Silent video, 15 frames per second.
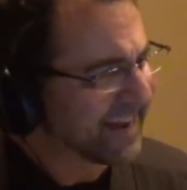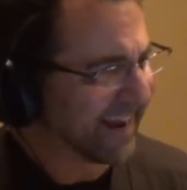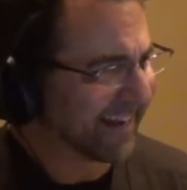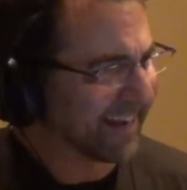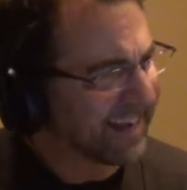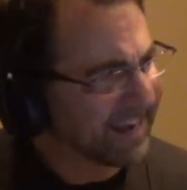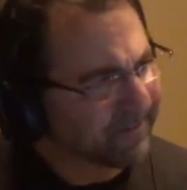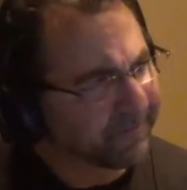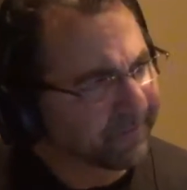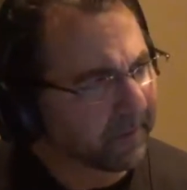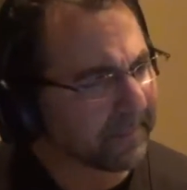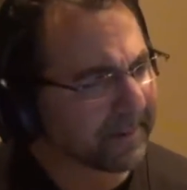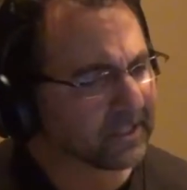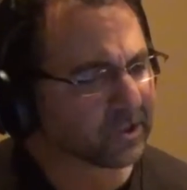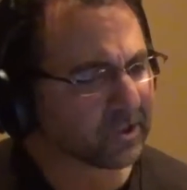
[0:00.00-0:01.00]
And
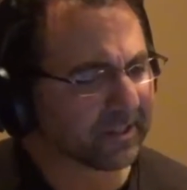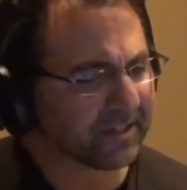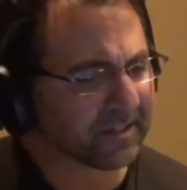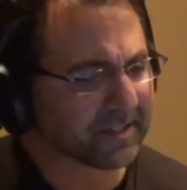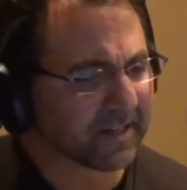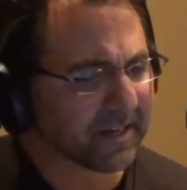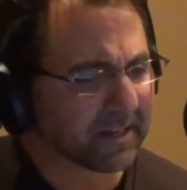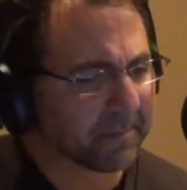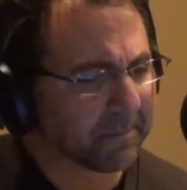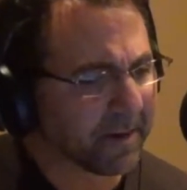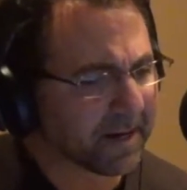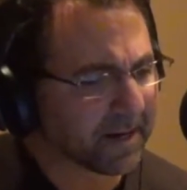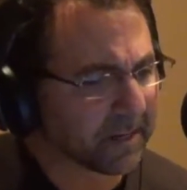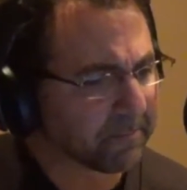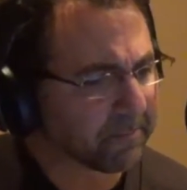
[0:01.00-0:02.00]
inflammation inside the
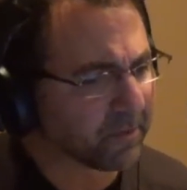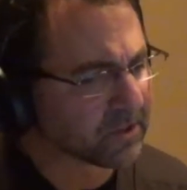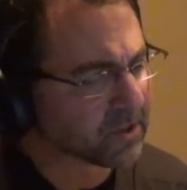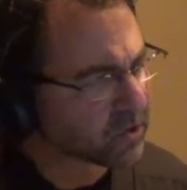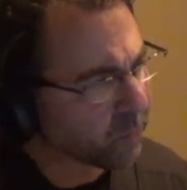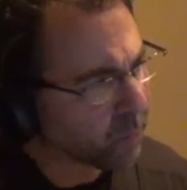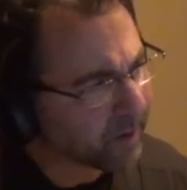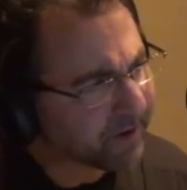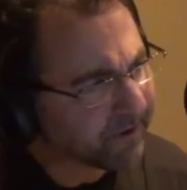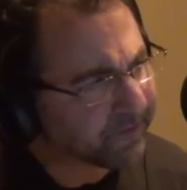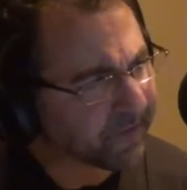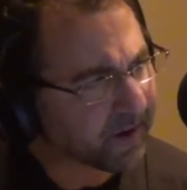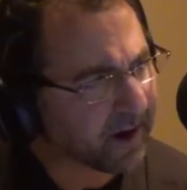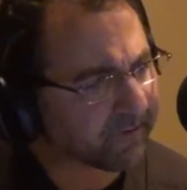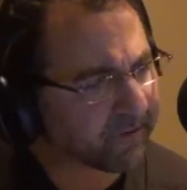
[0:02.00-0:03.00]
body puts
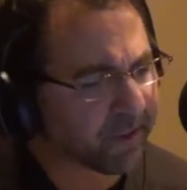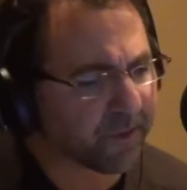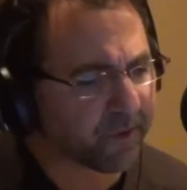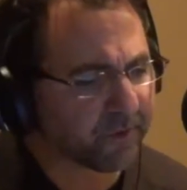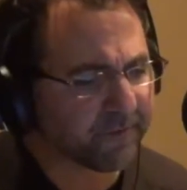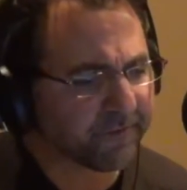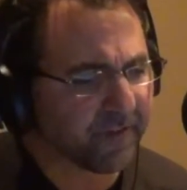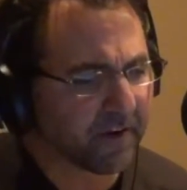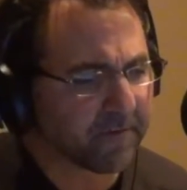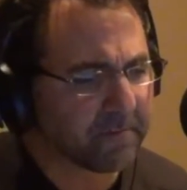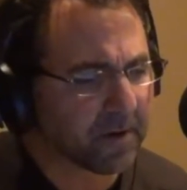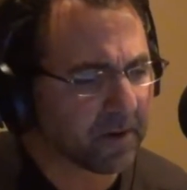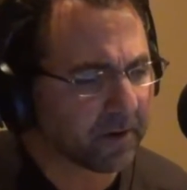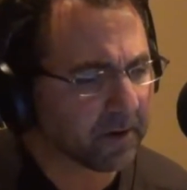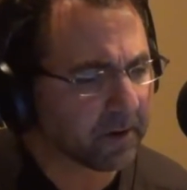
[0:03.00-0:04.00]
25 to 35
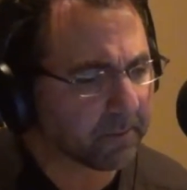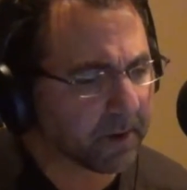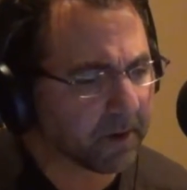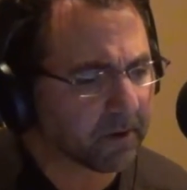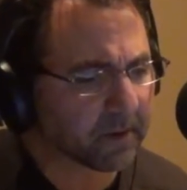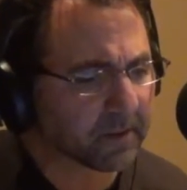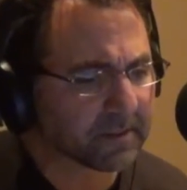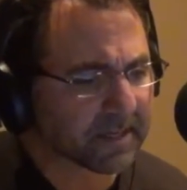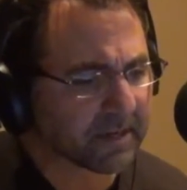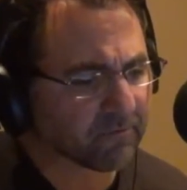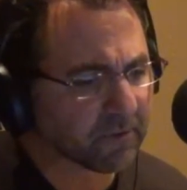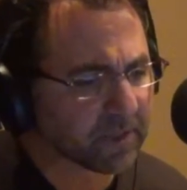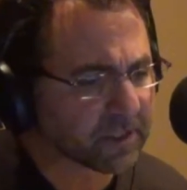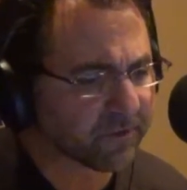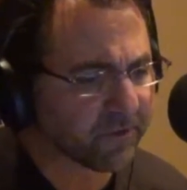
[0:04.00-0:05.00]
million Americans
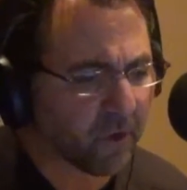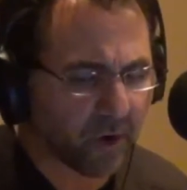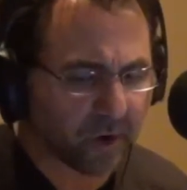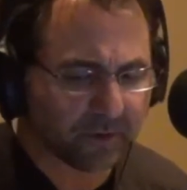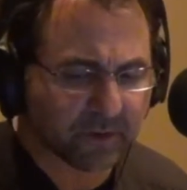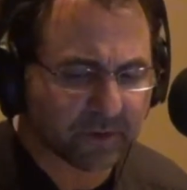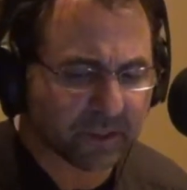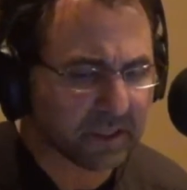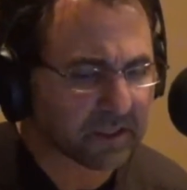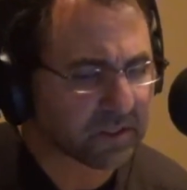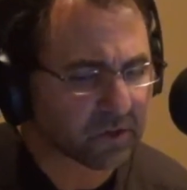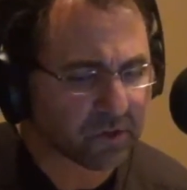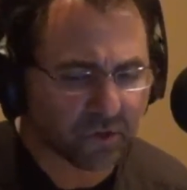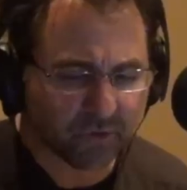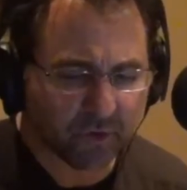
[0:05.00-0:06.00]
at risk for heart disease
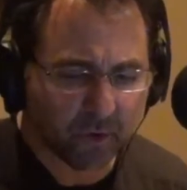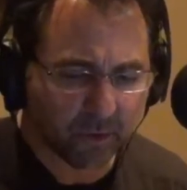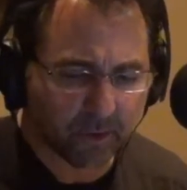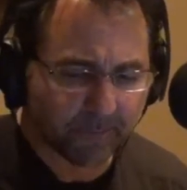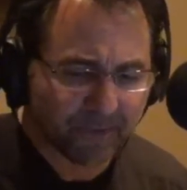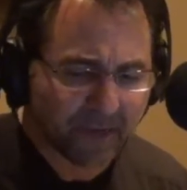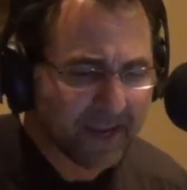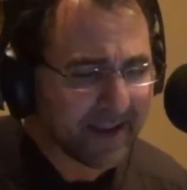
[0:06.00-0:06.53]
and stroke.